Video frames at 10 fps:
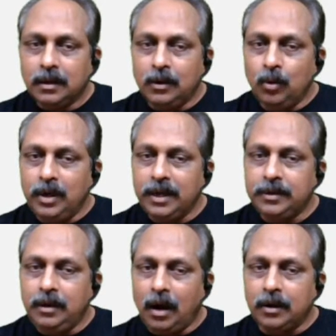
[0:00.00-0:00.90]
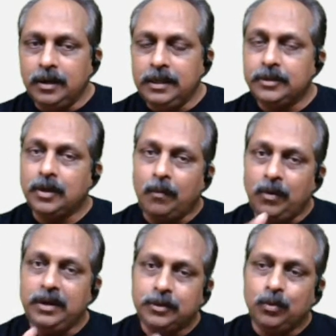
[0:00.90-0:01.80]
Good at gardening.
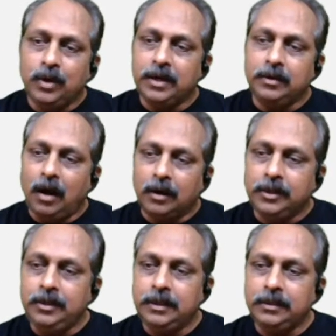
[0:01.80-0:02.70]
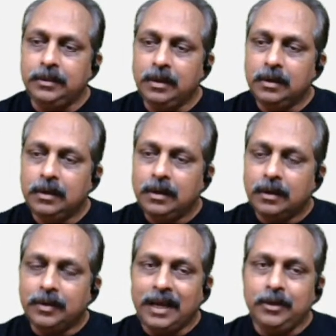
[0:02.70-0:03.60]
Someone is good at gardening.
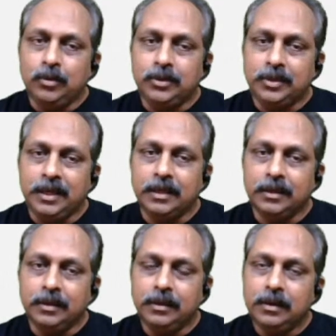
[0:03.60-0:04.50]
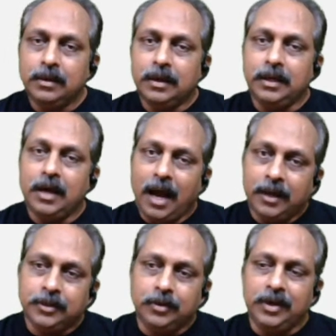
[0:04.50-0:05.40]
Then you say he
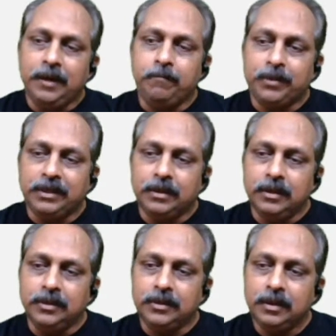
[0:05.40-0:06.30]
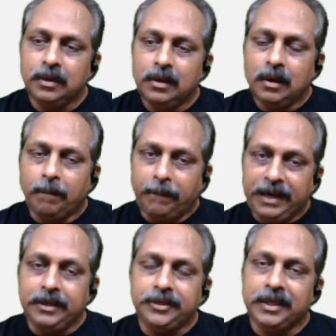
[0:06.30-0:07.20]
has green fingers,
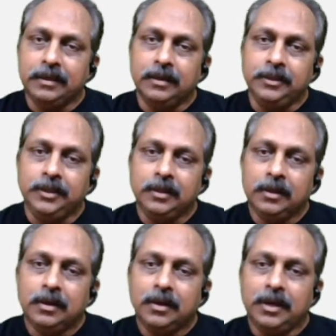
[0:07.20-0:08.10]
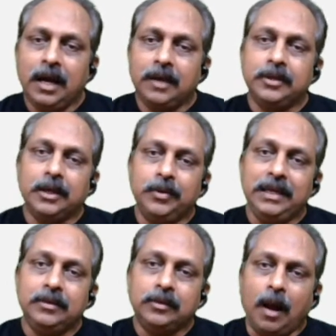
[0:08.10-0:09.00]
British English. He has a
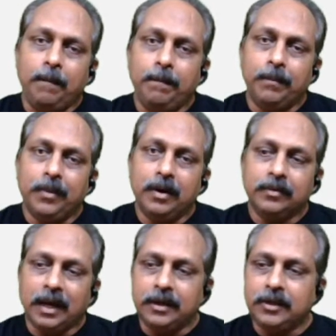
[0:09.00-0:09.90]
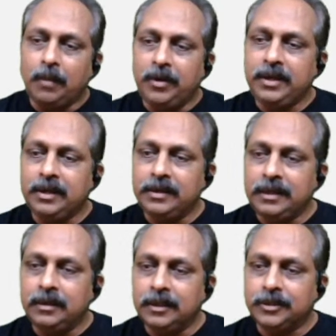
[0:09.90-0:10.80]
green thumb. That is American
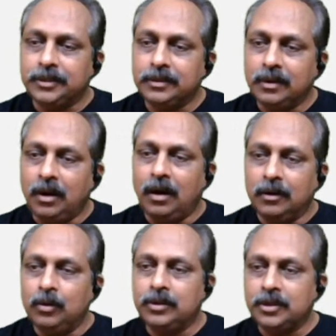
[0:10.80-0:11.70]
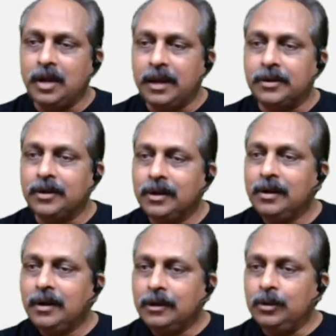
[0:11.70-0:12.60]
English. Looks like.
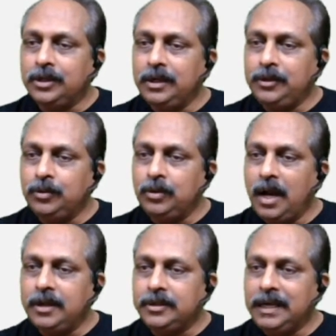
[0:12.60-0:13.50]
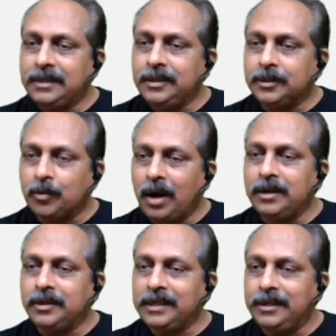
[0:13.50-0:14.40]
Usually you guys get it
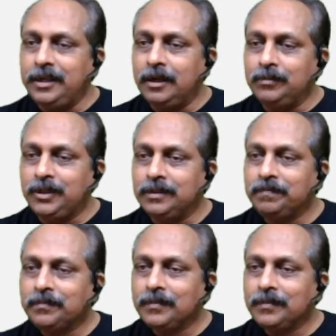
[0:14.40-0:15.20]
right, idioms.